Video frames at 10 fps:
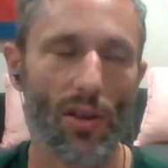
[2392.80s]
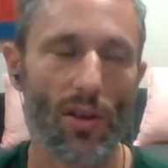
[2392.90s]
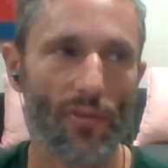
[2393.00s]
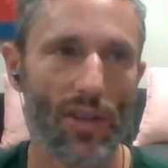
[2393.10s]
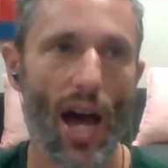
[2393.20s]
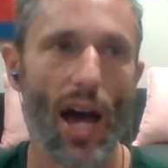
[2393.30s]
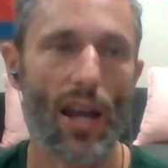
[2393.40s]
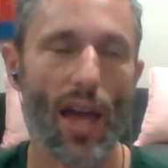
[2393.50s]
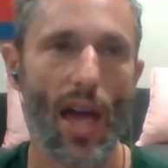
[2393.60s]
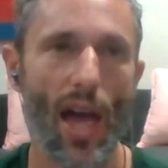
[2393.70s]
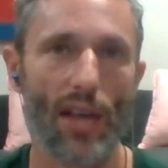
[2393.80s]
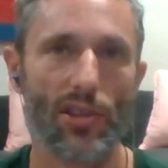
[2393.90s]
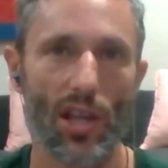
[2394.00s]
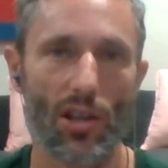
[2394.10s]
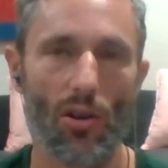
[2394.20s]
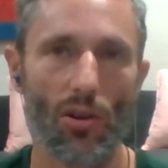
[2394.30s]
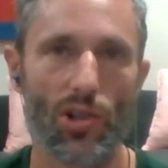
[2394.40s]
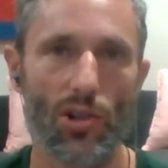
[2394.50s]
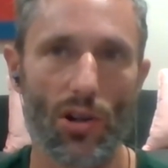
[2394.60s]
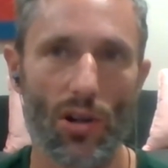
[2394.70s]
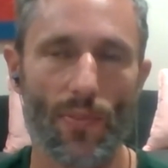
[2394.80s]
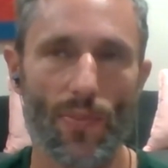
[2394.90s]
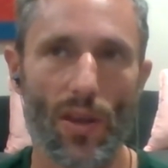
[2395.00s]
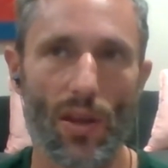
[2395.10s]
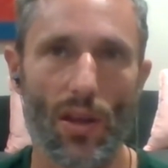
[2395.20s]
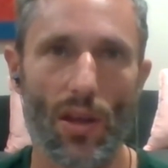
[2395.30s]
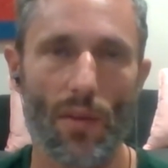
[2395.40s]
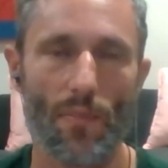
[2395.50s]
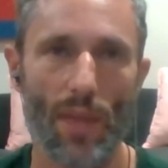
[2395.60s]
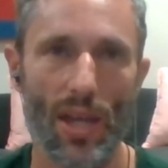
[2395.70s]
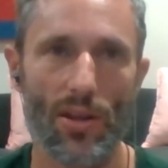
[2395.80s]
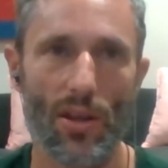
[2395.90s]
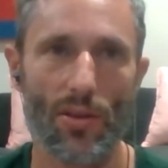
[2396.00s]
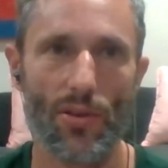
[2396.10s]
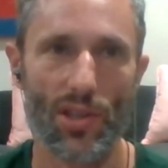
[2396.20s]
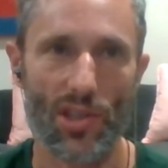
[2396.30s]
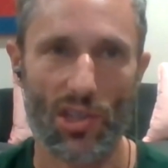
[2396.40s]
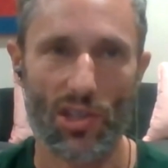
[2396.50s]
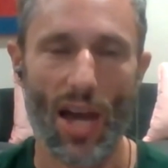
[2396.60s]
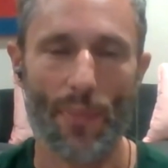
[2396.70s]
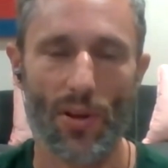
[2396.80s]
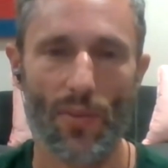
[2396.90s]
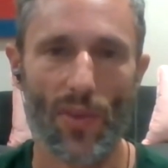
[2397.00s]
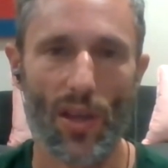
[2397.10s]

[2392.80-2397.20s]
have not, as a culture, made the step